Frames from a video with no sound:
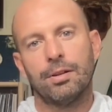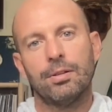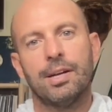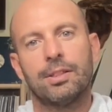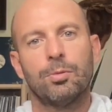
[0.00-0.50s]

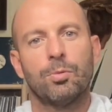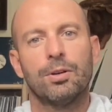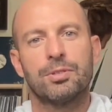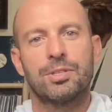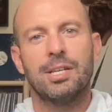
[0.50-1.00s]
They're like the
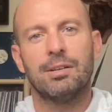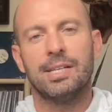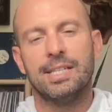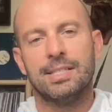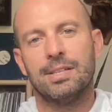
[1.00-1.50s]
World
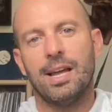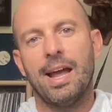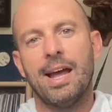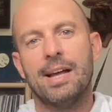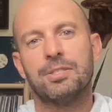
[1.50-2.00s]
Series.
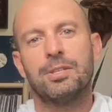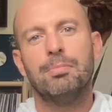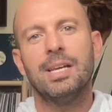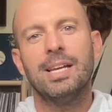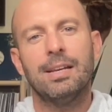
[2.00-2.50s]
And to
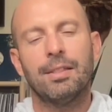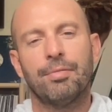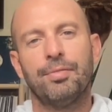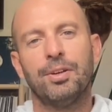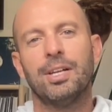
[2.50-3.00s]
me,
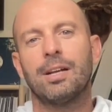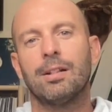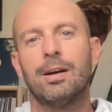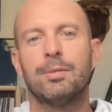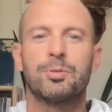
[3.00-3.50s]
the Philly
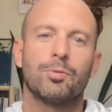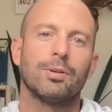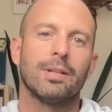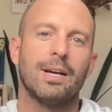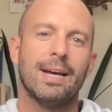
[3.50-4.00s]
clubs
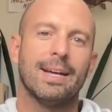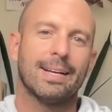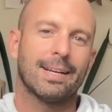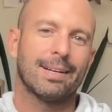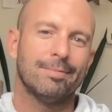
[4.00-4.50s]
were
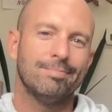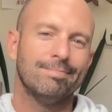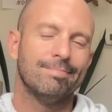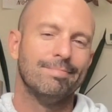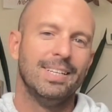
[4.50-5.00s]
like
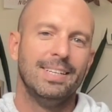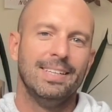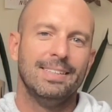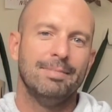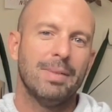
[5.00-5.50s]

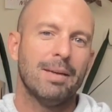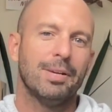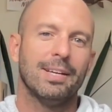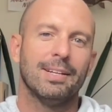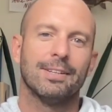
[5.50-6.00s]

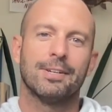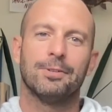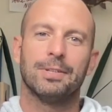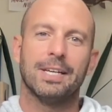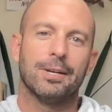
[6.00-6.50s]
maybe
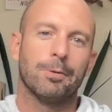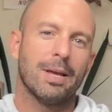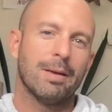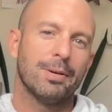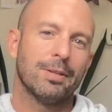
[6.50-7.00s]
Little League, or
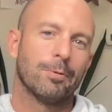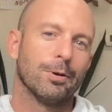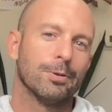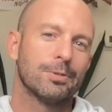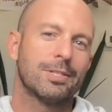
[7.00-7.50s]
maybe the
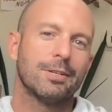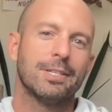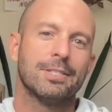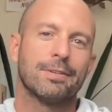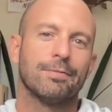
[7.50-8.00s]
World
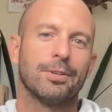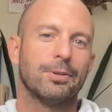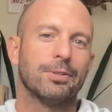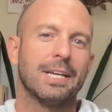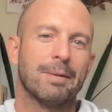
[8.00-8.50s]
Series of
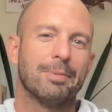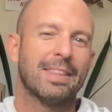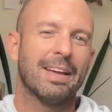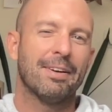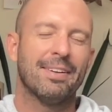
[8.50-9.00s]
Little League,
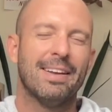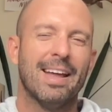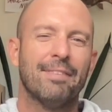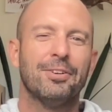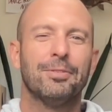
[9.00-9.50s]
but they
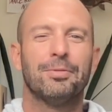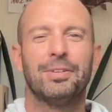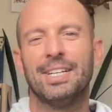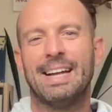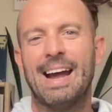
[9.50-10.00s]
never
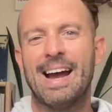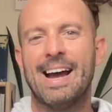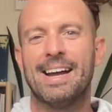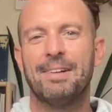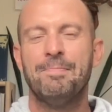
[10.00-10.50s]
really
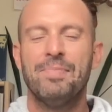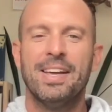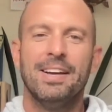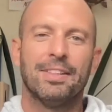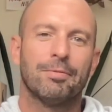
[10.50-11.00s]
had
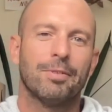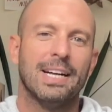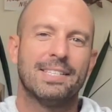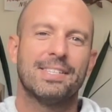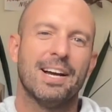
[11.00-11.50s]
the
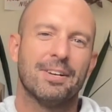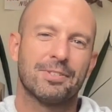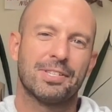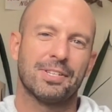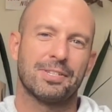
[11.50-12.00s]
right sound
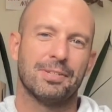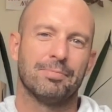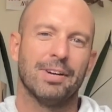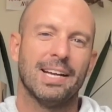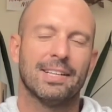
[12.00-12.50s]

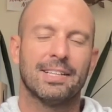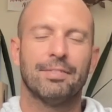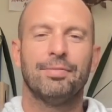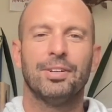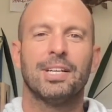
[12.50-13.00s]
system, right? Like
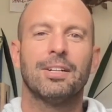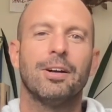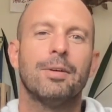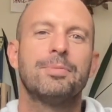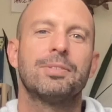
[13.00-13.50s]
the Philly
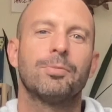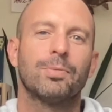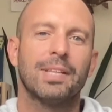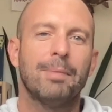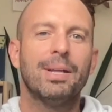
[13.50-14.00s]
clubs,
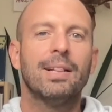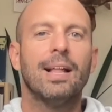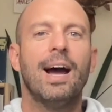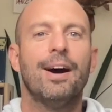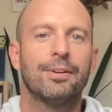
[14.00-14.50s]
they'd be
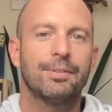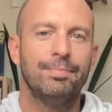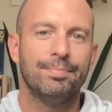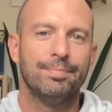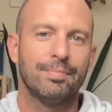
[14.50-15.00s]
loud,
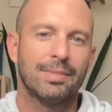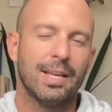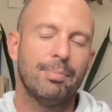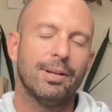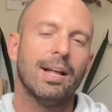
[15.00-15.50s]

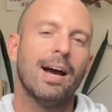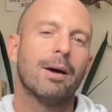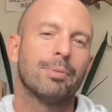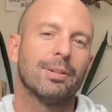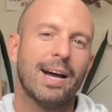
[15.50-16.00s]

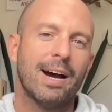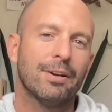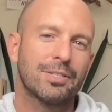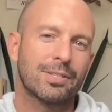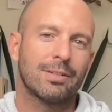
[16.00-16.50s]
but
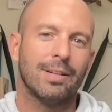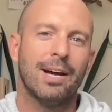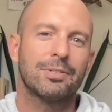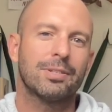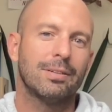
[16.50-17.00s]

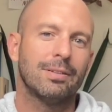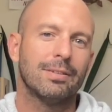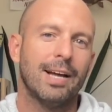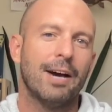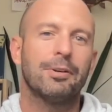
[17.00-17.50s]

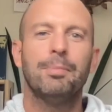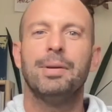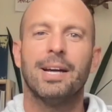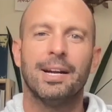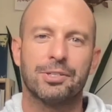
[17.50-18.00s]
loud can
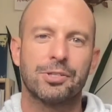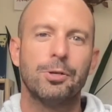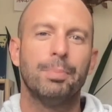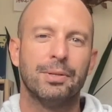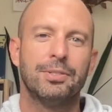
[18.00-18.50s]
be kind of
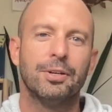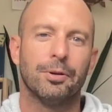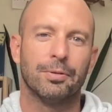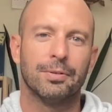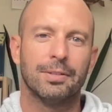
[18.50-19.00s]
stupid
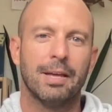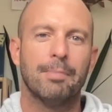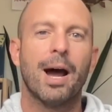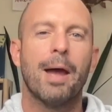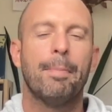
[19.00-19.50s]
too, in
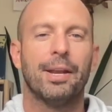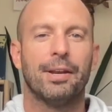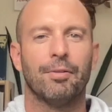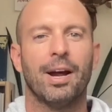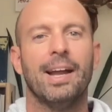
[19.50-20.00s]
my
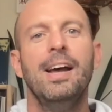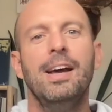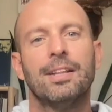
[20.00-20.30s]
opinion, right?